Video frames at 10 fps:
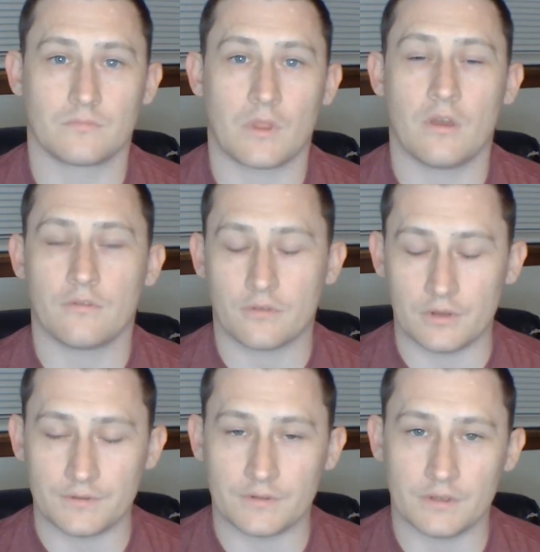For
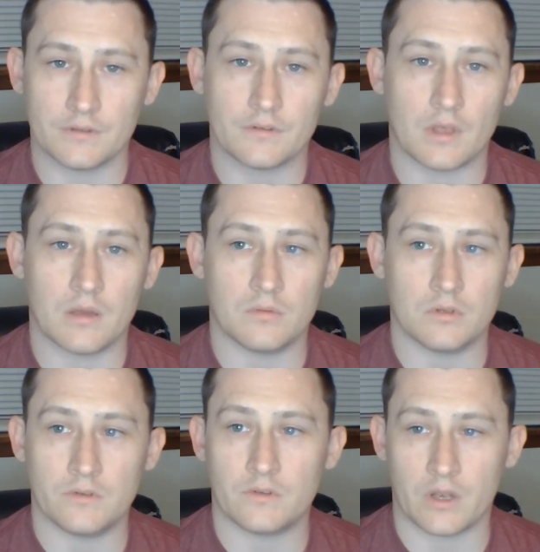instance, I
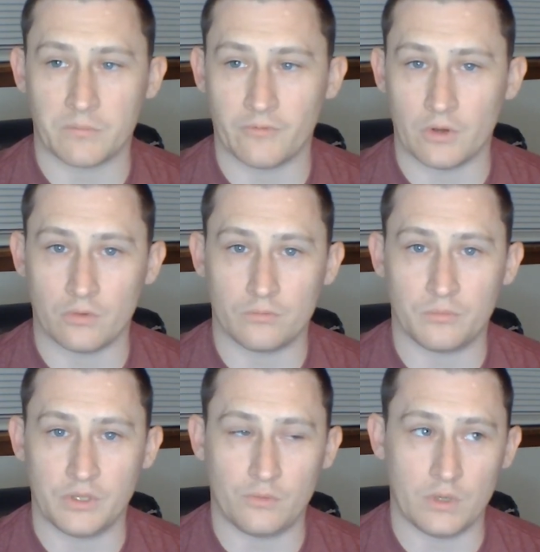would set up a vote
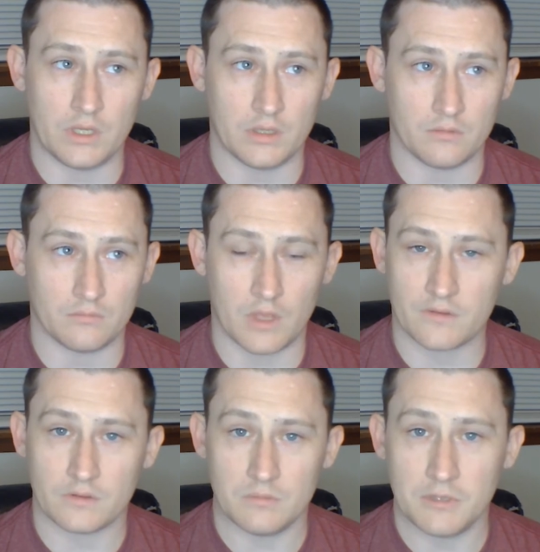between
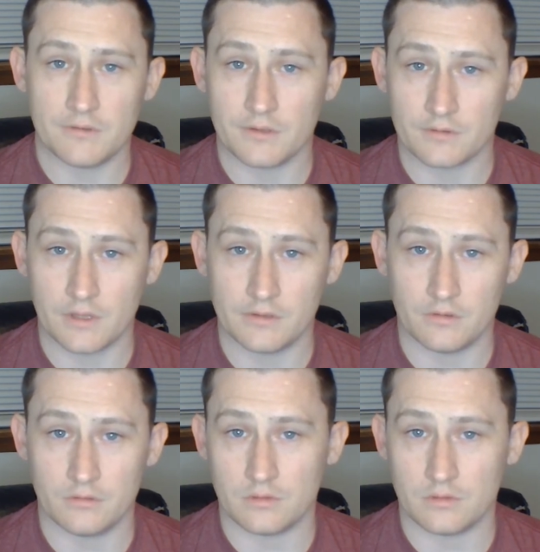SCP-682